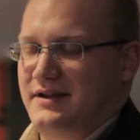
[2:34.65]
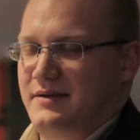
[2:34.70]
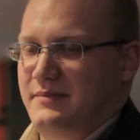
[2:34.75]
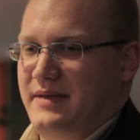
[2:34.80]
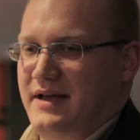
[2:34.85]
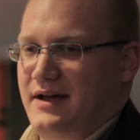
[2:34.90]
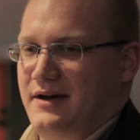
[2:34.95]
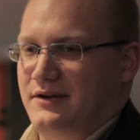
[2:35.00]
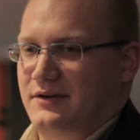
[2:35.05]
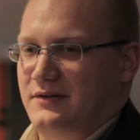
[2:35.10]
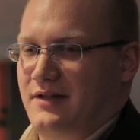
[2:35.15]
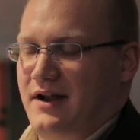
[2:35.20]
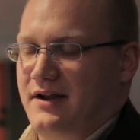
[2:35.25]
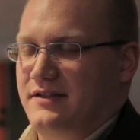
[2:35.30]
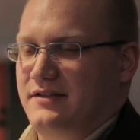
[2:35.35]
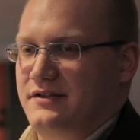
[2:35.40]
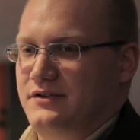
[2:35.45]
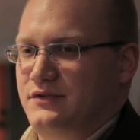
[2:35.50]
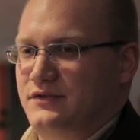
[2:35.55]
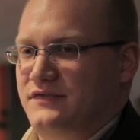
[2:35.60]
about a lot of
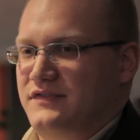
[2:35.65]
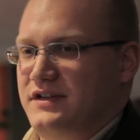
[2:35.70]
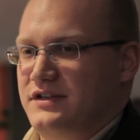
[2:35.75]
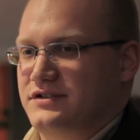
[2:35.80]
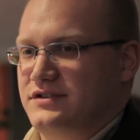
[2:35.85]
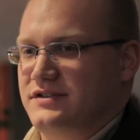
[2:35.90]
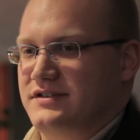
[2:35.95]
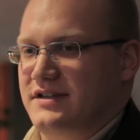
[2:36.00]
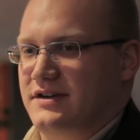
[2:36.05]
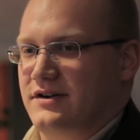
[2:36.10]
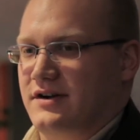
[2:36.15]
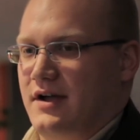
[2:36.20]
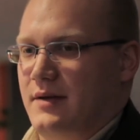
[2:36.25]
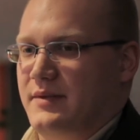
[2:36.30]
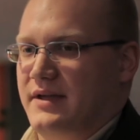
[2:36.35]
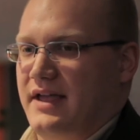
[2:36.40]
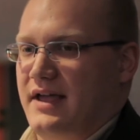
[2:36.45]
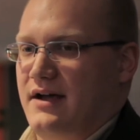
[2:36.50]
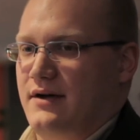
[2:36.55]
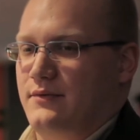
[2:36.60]
the new features that are
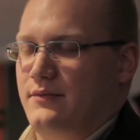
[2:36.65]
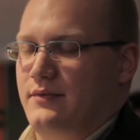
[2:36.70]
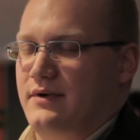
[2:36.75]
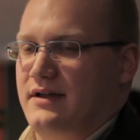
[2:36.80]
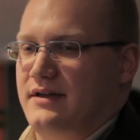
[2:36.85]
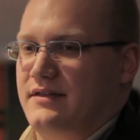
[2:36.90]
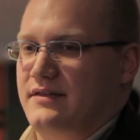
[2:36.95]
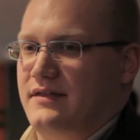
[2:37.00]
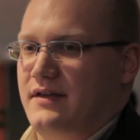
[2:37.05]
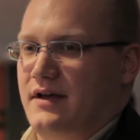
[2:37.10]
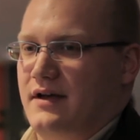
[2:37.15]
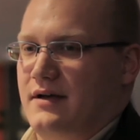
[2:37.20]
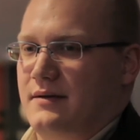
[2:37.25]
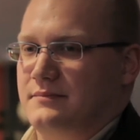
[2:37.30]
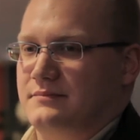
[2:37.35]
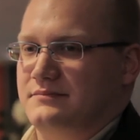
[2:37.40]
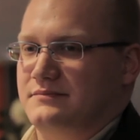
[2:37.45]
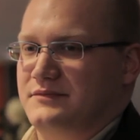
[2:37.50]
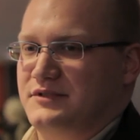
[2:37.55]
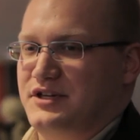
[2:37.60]
coming out with um,
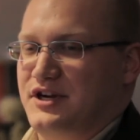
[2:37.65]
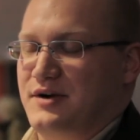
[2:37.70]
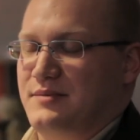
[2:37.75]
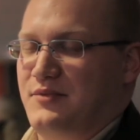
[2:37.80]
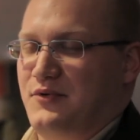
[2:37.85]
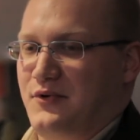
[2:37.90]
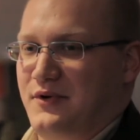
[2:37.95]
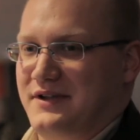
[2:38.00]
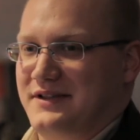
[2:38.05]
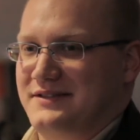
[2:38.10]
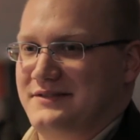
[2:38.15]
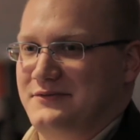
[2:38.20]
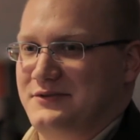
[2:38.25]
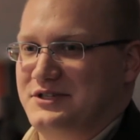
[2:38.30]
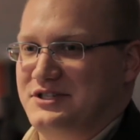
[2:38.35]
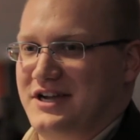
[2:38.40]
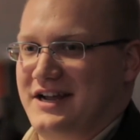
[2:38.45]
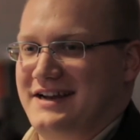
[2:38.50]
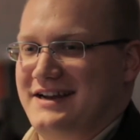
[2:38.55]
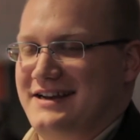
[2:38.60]
SharePoint,
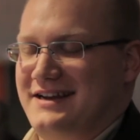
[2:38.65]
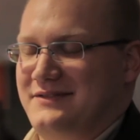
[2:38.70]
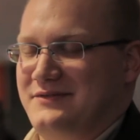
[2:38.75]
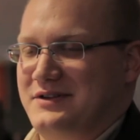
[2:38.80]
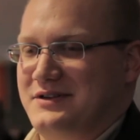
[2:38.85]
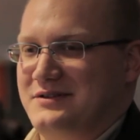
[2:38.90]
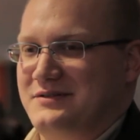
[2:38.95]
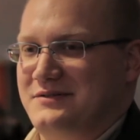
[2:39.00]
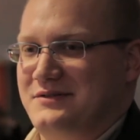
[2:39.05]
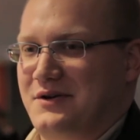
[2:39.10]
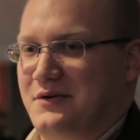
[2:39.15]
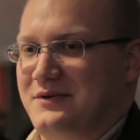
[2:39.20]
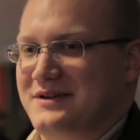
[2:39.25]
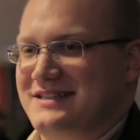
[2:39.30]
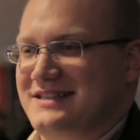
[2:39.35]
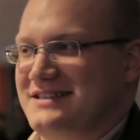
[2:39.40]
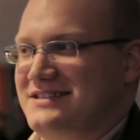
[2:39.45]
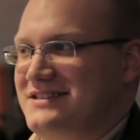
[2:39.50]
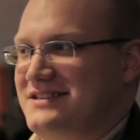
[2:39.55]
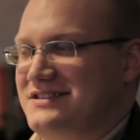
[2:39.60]
which I didn't even know
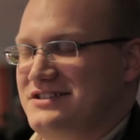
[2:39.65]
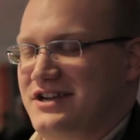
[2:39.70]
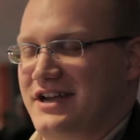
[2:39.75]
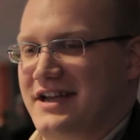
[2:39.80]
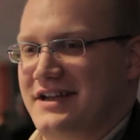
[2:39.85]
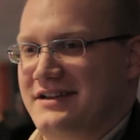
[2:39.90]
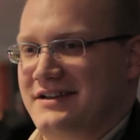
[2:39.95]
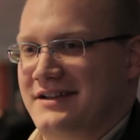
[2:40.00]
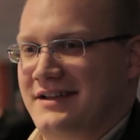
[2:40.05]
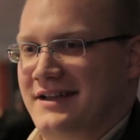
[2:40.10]
existed yet,